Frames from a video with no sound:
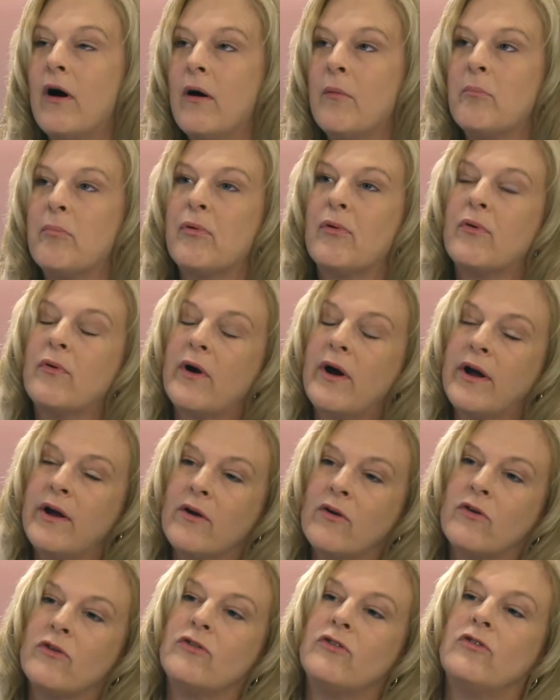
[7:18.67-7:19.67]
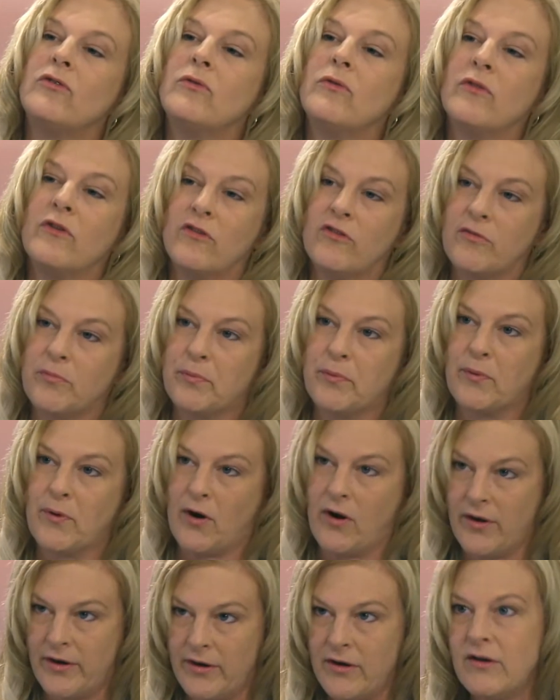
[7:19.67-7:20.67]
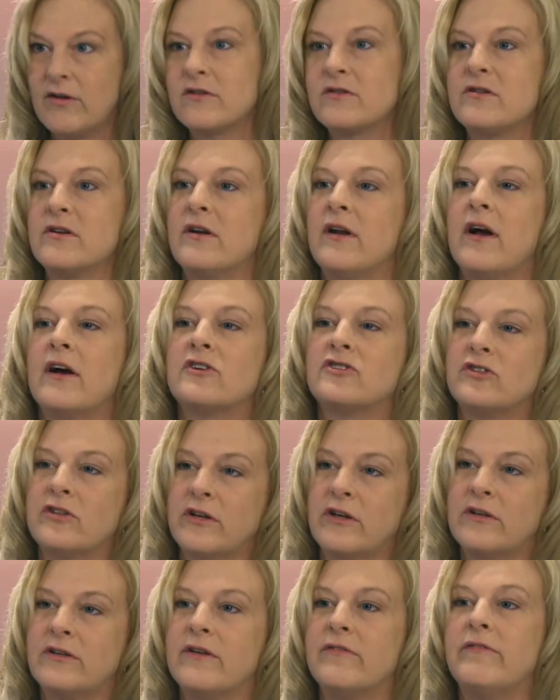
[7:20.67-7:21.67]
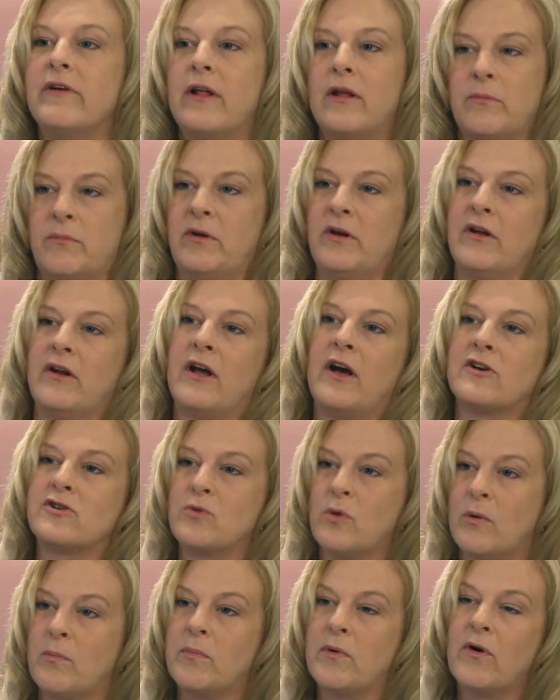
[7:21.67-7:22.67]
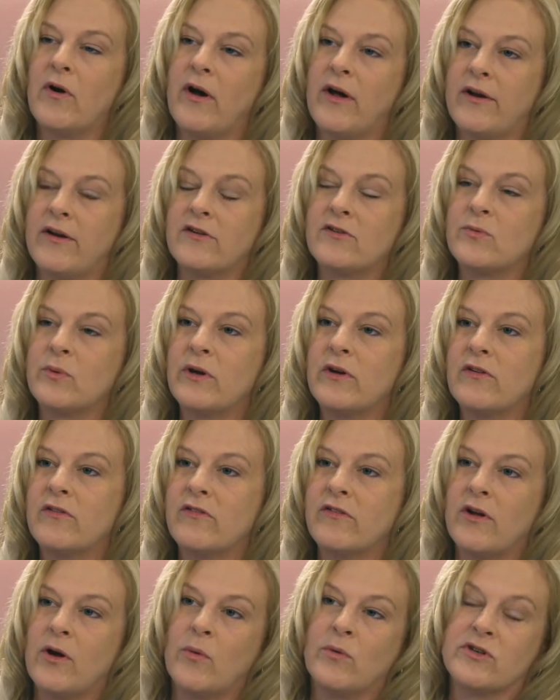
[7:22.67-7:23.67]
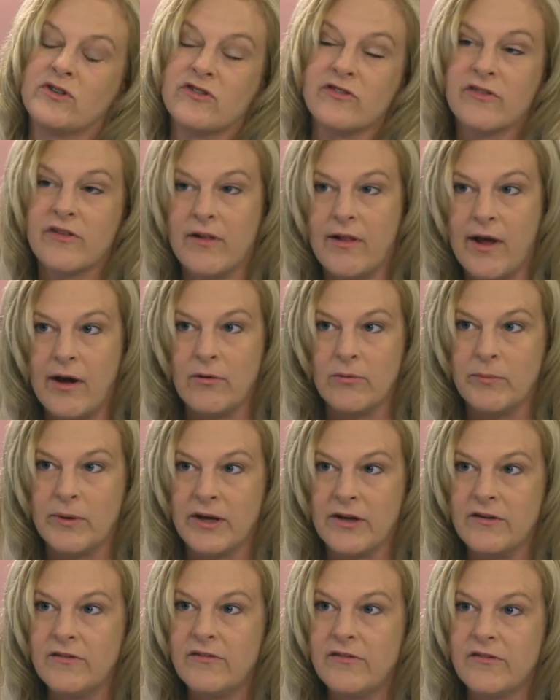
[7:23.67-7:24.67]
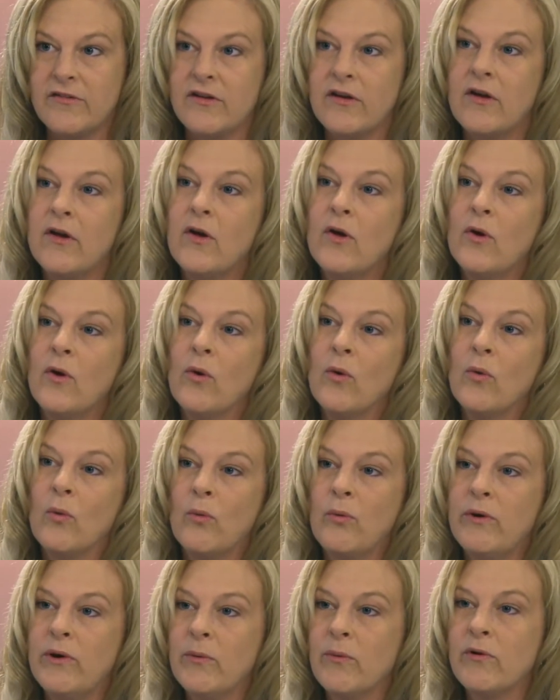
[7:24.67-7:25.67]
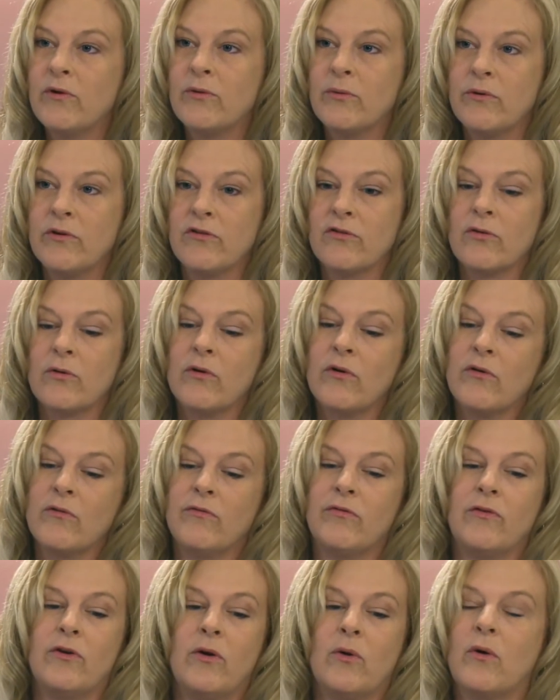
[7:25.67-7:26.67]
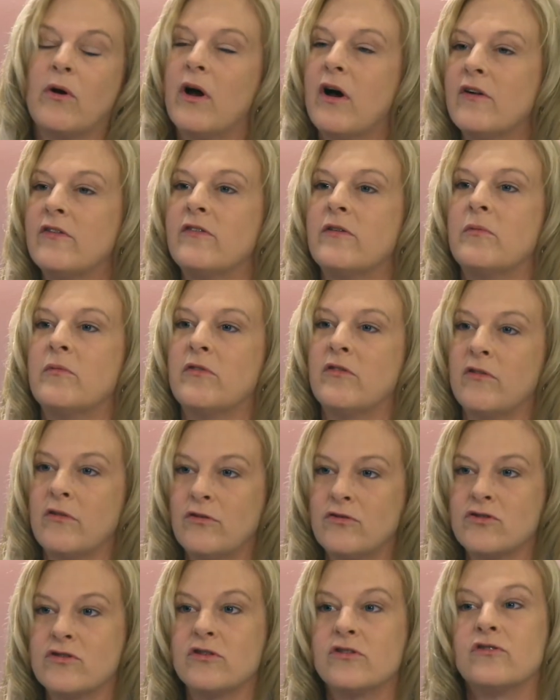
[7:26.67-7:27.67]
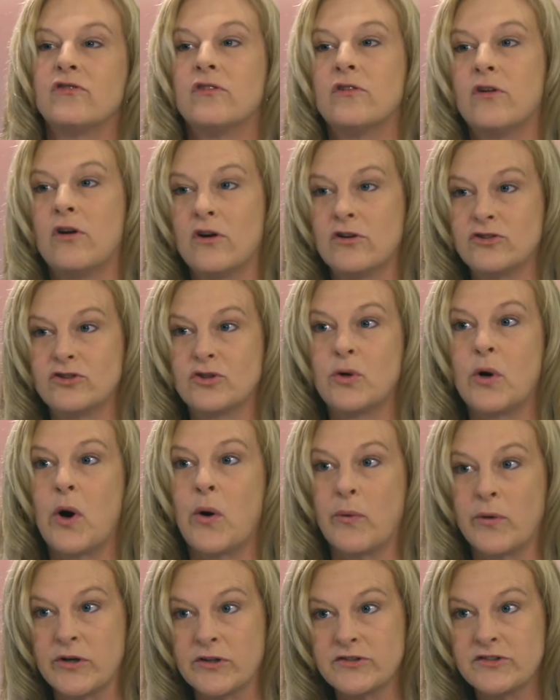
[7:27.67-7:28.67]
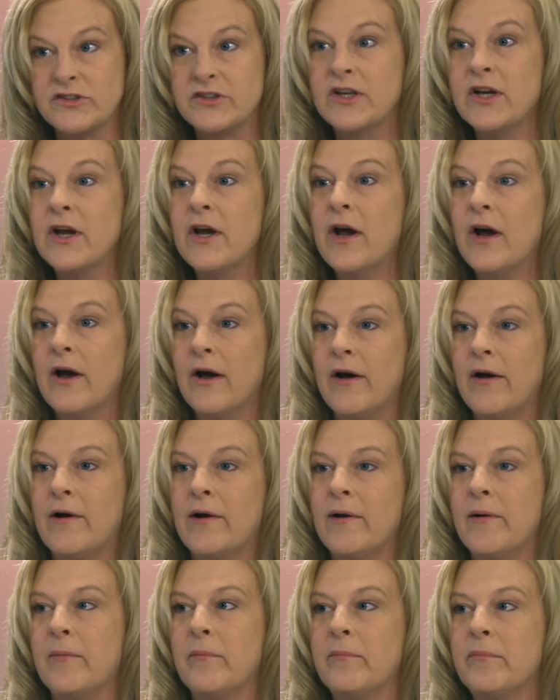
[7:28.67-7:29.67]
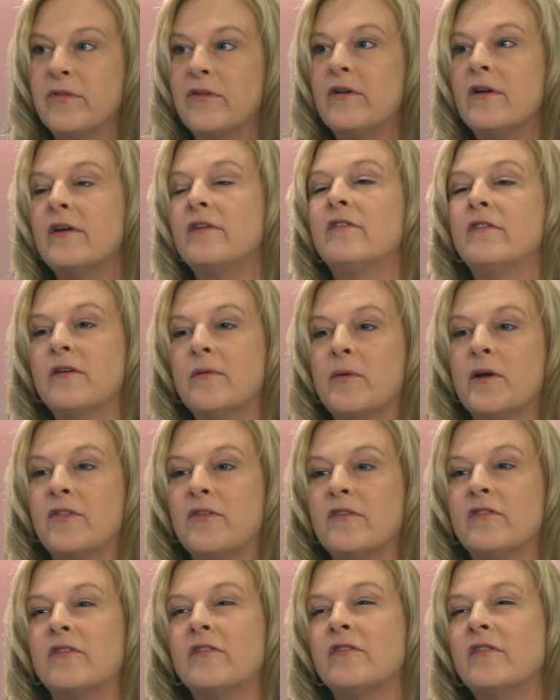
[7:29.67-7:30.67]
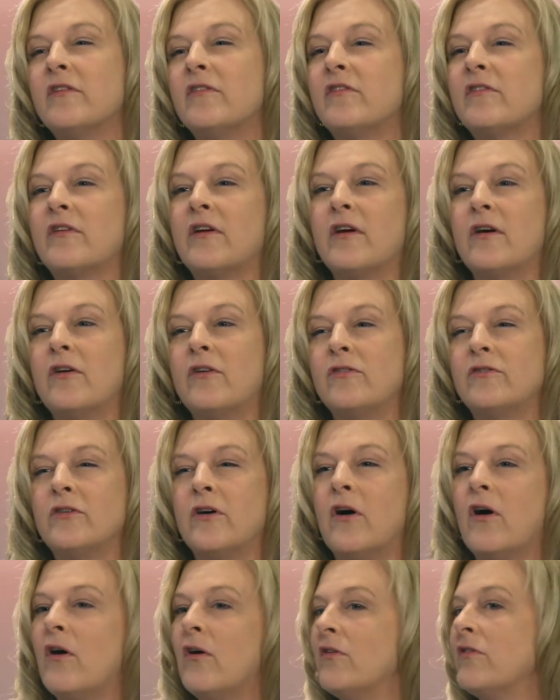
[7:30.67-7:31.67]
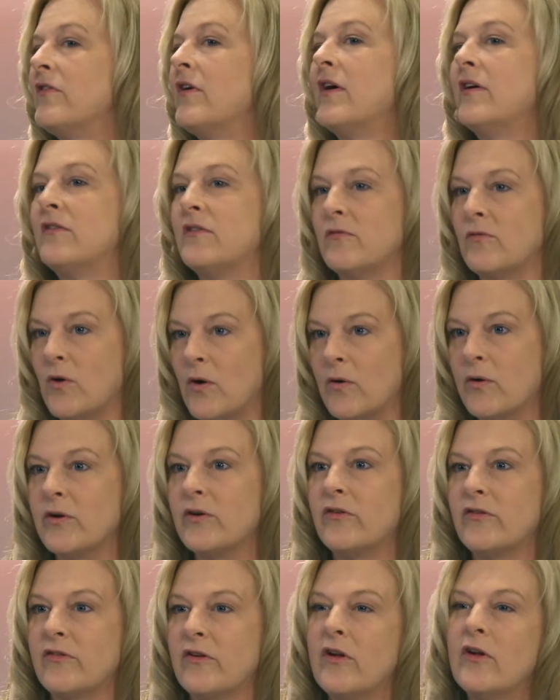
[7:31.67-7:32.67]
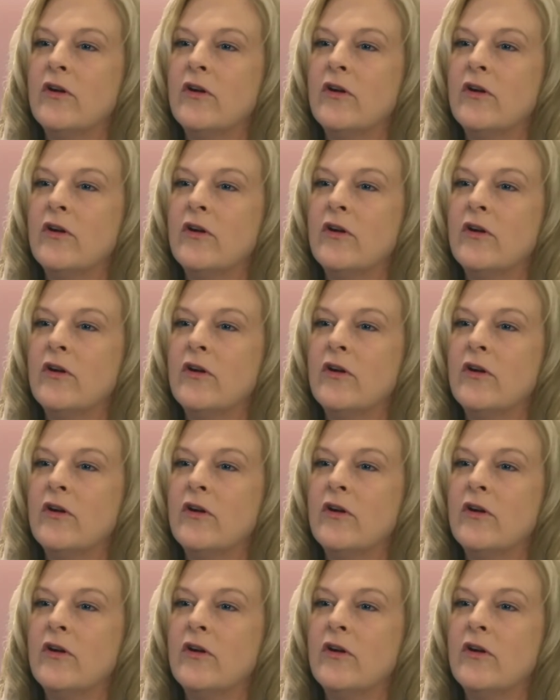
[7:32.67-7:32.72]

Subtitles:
Prior to this product and actually developing an actual product we could sell, which is cloud-based, we were doing sort of, you know, custom solutions for large growers. But the nice thing about this scales to all size of growers.